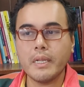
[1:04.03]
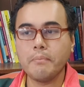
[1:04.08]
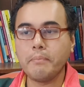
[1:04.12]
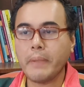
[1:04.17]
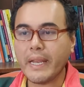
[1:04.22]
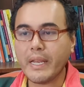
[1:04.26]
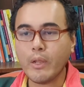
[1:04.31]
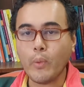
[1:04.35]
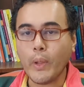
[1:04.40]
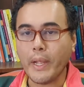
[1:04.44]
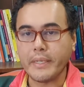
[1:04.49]

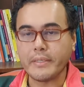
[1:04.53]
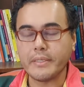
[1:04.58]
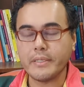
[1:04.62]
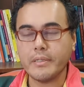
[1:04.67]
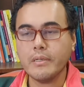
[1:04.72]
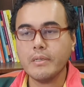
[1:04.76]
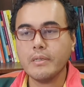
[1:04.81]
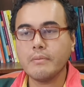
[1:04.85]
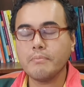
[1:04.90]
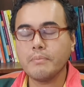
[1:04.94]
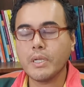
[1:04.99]
many ways,
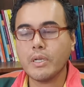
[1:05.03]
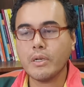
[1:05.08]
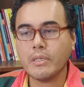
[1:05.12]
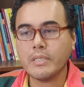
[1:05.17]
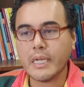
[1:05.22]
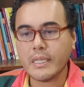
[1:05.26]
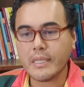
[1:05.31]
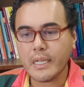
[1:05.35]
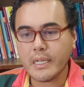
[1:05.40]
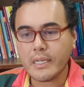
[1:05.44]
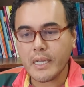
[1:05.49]
because
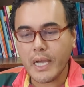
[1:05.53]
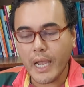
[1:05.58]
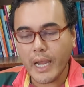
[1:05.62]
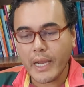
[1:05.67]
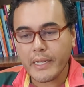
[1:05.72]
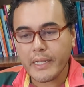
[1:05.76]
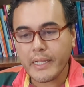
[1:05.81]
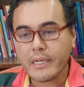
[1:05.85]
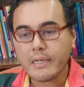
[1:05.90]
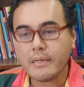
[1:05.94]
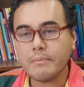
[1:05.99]
I think the
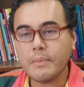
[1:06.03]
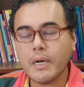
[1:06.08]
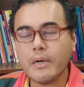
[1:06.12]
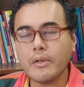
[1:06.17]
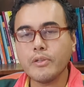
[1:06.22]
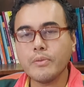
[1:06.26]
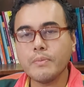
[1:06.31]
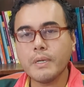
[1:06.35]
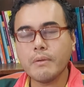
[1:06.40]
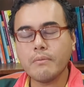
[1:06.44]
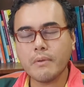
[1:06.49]
idea about
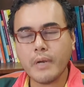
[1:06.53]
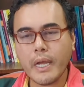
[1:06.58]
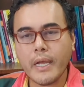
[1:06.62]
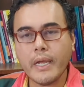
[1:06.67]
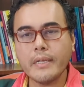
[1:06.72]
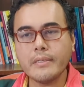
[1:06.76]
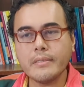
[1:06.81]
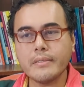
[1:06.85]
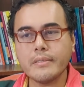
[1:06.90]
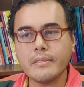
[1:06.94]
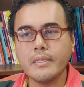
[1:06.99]
human
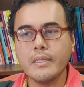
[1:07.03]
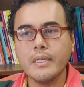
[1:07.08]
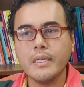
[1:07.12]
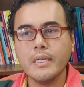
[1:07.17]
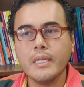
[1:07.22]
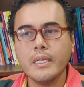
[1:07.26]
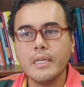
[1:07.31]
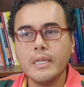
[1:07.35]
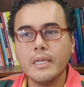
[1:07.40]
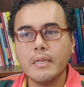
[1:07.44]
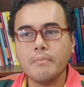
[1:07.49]
rights
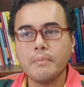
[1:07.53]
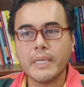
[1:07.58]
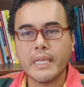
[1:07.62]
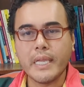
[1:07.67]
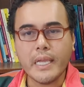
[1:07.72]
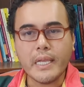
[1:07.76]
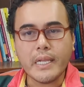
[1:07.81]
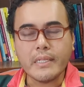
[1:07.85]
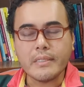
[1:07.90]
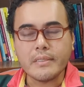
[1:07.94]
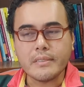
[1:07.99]

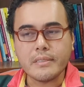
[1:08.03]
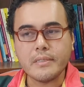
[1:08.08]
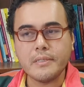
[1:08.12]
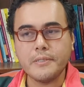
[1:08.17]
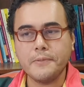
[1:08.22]
begins,